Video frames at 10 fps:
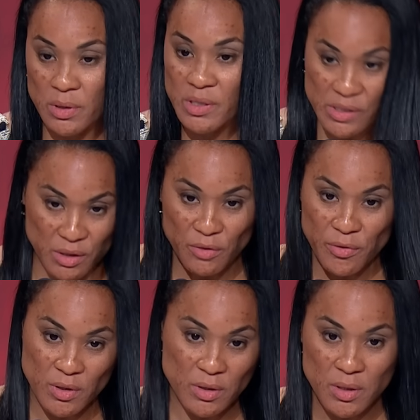
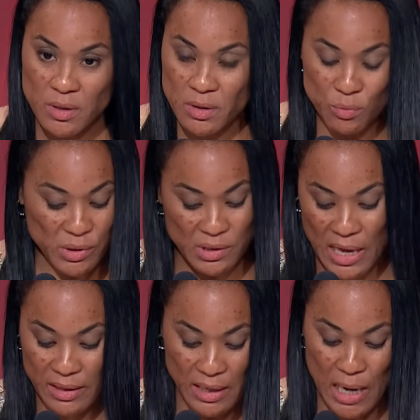Silver was
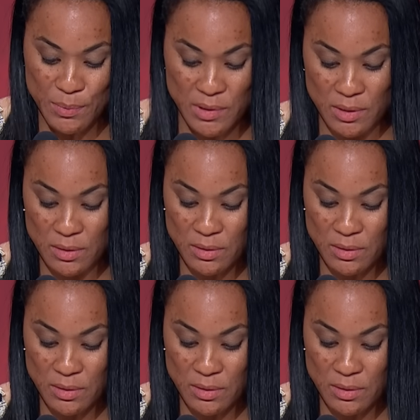not an option.